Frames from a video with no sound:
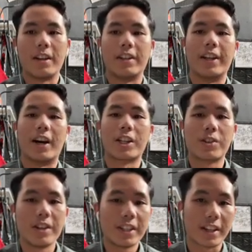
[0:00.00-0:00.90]
There are
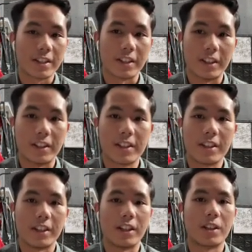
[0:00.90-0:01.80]
3 sections
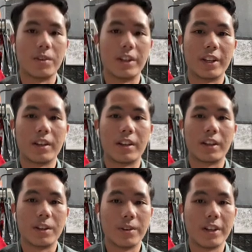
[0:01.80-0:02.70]

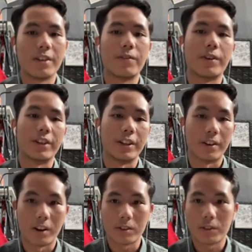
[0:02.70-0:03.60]
included for the
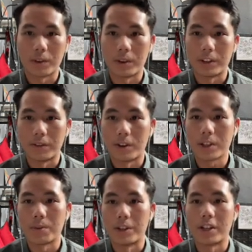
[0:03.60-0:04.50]
grounds for
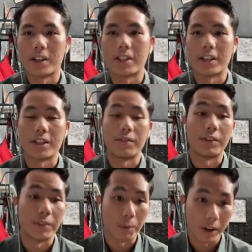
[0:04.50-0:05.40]
divorce, which are Section
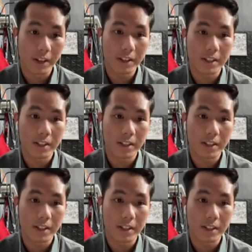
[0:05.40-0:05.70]
51,